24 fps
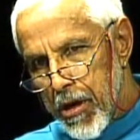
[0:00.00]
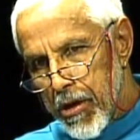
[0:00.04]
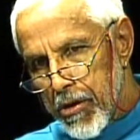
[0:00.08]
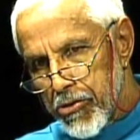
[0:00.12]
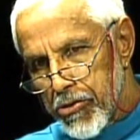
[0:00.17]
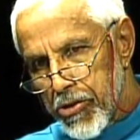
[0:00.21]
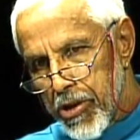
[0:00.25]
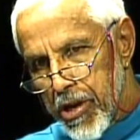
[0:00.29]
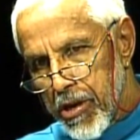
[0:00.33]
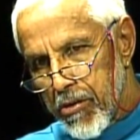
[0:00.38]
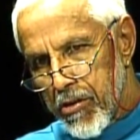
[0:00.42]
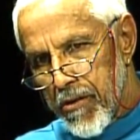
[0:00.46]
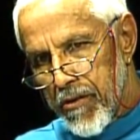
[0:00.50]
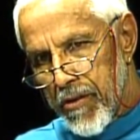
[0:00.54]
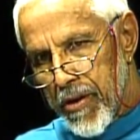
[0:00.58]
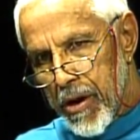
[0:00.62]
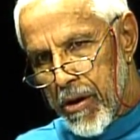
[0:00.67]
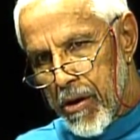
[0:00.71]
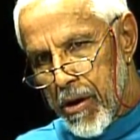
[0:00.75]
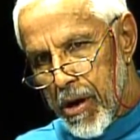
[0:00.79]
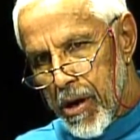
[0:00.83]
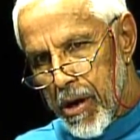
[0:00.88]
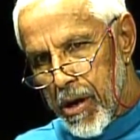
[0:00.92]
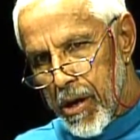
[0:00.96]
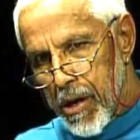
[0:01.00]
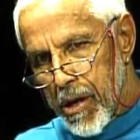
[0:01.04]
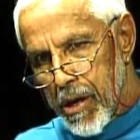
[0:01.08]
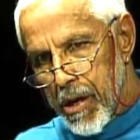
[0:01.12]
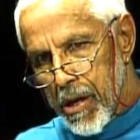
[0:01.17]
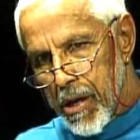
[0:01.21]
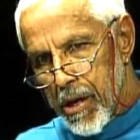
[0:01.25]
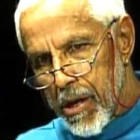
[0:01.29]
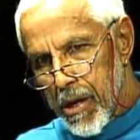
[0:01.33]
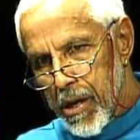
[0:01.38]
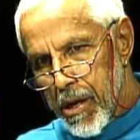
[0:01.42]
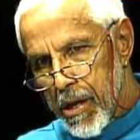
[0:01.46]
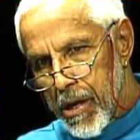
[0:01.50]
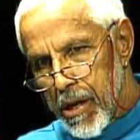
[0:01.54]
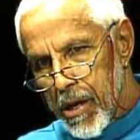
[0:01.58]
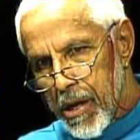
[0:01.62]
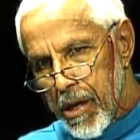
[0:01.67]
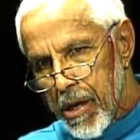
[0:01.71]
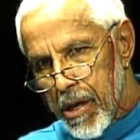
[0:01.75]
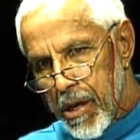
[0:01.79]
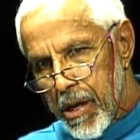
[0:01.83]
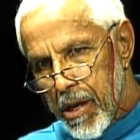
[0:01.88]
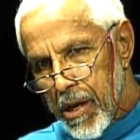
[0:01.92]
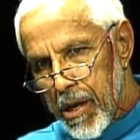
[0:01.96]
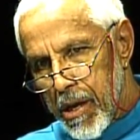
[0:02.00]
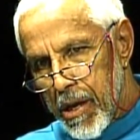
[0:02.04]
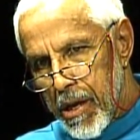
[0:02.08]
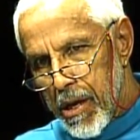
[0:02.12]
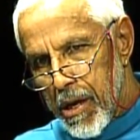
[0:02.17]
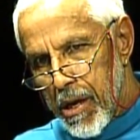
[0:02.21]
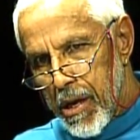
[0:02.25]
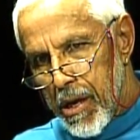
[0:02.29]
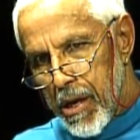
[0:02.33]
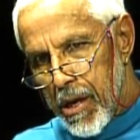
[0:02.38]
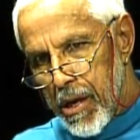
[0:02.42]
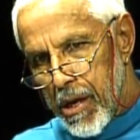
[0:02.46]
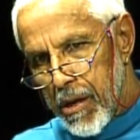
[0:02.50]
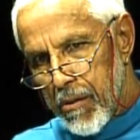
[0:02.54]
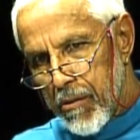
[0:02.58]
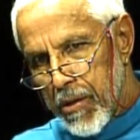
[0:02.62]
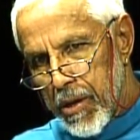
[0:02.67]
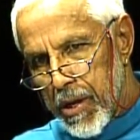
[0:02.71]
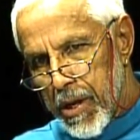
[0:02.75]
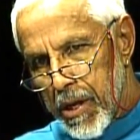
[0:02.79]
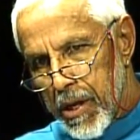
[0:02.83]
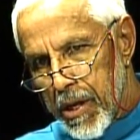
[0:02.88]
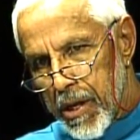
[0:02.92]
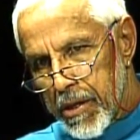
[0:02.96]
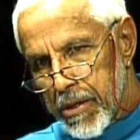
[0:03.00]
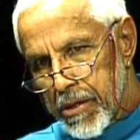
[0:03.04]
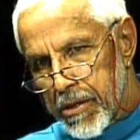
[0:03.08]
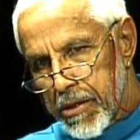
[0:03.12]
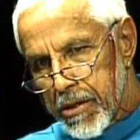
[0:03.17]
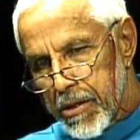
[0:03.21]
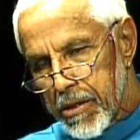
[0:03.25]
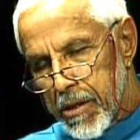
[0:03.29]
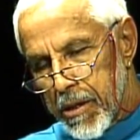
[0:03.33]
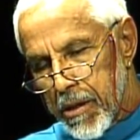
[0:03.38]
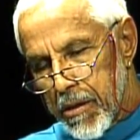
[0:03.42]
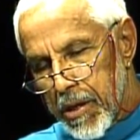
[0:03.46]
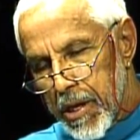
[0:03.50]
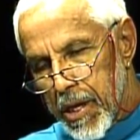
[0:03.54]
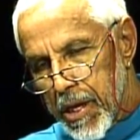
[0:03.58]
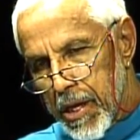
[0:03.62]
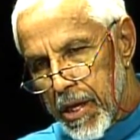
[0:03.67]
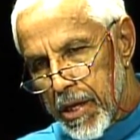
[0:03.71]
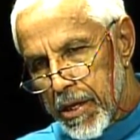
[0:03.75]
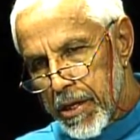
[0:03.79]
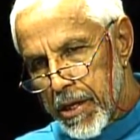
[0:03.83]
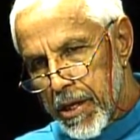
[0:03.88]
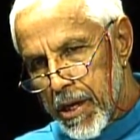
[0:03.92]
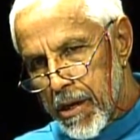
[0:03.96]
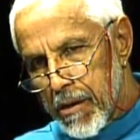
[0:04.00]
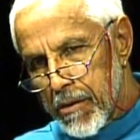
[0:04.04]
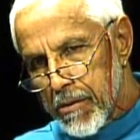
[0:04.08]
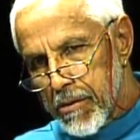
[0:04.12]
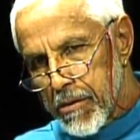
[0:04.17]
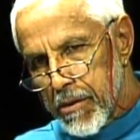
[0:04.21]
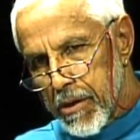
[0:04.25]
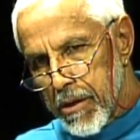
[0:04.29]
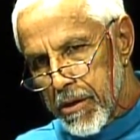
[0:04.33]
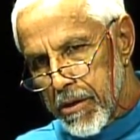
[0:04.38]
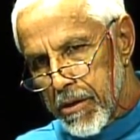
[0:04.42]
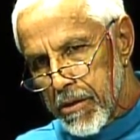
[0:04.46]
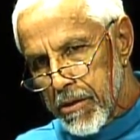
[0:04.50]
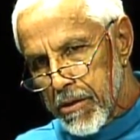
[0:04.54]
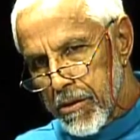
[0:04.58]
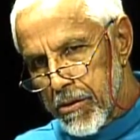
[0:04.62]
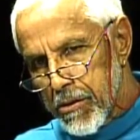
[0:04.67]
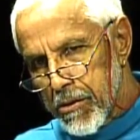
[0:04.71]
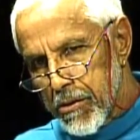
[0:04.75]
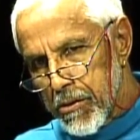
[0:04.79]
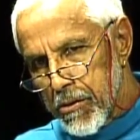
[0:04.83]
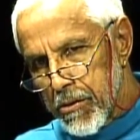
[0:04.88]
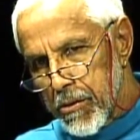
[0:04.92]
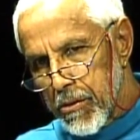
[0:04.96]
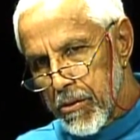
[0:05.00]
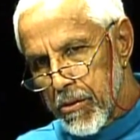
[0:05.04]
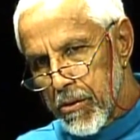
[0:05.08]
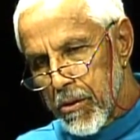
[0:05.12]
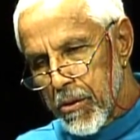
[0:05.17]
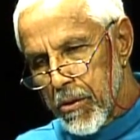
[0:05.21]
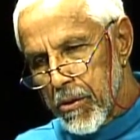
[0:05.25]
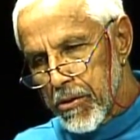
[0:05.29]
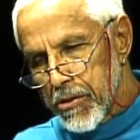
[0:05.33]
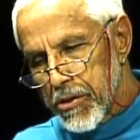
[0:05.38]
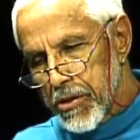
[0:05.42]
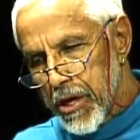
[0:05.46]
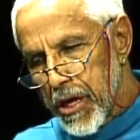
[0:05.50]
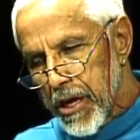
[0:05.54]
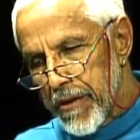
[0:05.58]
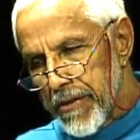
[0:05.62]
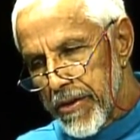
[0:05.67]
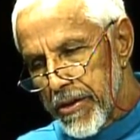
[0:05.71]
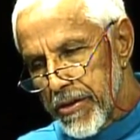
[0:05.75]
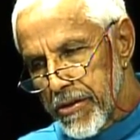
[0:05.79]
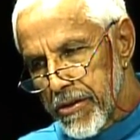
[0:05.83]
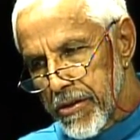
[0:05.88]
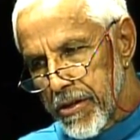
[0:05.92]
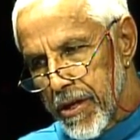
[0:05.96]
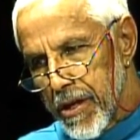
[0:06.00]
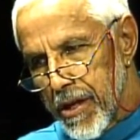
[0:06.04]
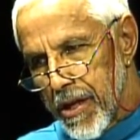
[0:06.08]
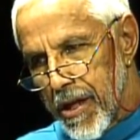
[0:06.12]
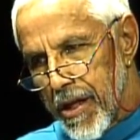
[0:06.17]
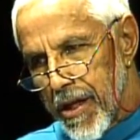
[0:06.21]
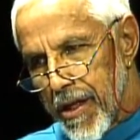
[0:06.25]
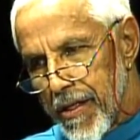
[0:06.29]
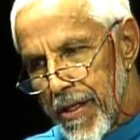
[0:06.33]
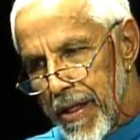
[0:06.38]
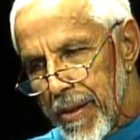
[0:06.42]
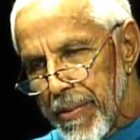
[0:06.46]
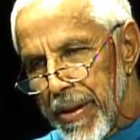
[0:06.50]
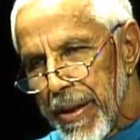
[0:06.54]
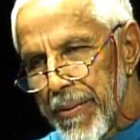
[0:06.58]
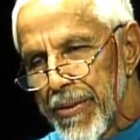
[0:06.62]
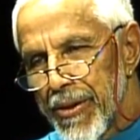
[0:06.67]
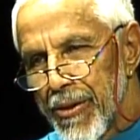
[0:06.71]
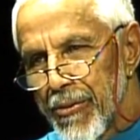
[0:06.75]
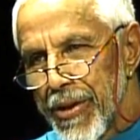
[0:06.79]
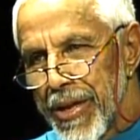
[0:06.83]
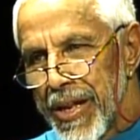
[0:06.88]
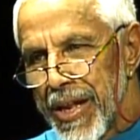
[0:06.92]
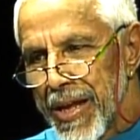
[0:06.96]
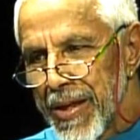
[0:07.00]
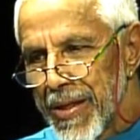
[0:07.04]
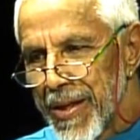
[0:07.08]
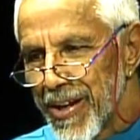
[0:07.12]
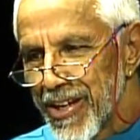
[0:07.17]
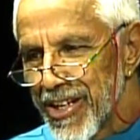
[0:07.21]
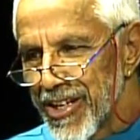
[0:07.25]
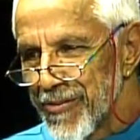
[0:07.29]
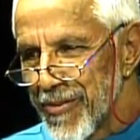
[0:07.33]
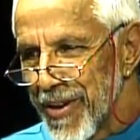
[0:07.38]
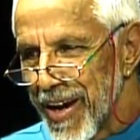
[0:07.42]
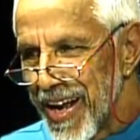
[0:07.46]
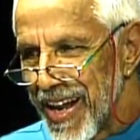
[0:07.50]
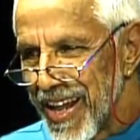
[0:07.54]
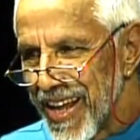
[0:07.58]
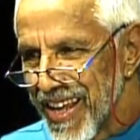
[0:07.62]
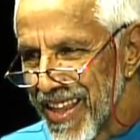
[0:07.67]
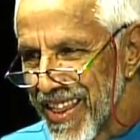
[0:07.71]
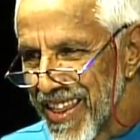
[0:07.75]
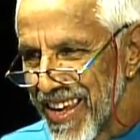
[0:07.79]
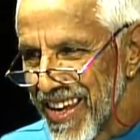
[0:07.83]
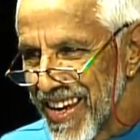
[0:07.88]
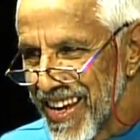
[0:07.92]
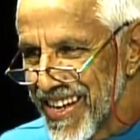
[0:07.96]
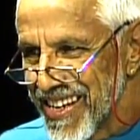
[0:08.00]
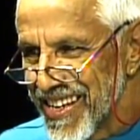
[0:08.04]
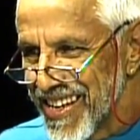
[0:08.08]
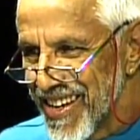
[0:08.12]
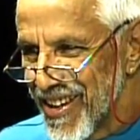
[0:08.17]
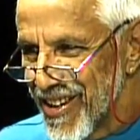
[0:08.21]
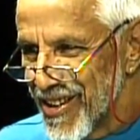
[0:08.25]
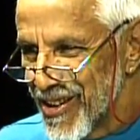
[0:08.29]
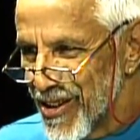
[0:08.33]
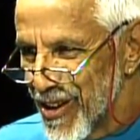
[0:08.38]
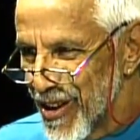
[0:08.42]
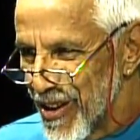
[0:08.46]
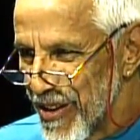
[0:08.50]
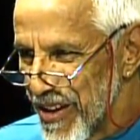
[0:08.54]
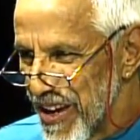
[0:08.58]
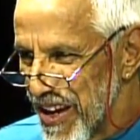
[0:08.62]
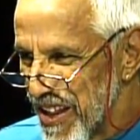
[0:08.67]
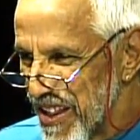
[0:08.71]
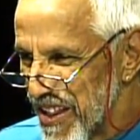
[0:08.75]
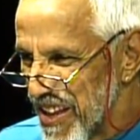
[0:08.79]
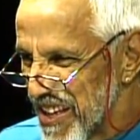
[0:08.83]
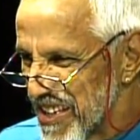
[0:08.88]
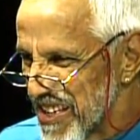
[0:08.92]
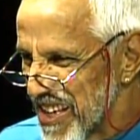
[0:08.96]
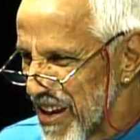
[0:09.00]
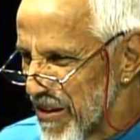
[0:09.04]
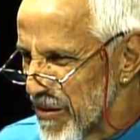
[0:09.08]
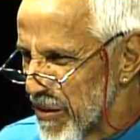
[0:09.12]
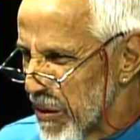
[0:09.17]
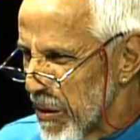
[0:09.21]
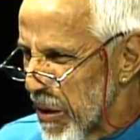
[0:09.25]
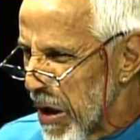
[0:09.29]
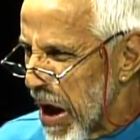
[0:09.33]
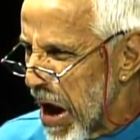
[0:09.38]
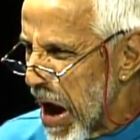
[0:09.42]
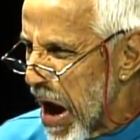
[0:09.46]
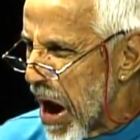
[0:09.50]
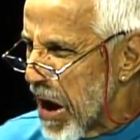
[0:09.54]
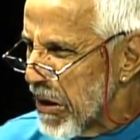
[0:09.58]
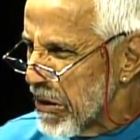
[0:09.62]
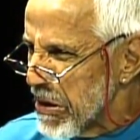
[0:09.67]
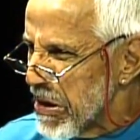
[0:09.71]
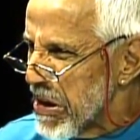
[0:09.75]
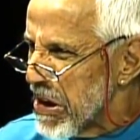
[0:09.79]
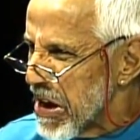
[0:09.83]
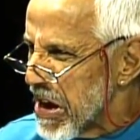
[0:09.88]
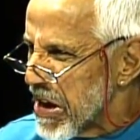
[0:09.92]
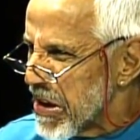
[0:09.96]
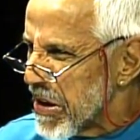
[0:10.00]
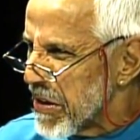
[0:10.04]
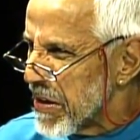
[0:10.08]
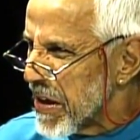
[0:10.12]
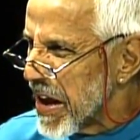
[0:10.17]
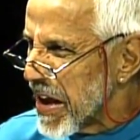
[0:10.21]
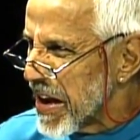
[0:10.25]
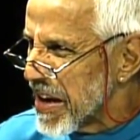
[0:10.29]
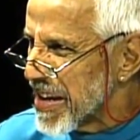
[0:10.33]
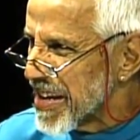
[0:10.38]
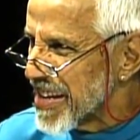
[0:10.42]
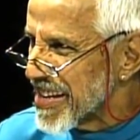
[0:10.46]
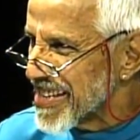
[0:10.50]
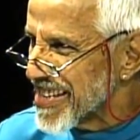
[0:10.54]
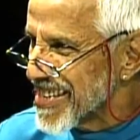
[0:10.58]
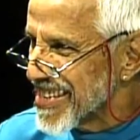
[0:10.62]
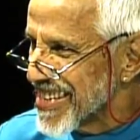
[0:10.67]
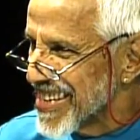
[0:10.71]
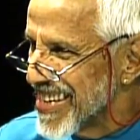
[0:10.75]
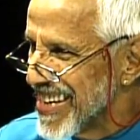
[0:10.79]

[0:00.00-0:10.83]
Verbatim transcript: Che Guevara. And when I get, when I get down uh, to Hugo Chavez, the people are reading and they're smiling and they get down toward the end, they say, well, how did he get on that list?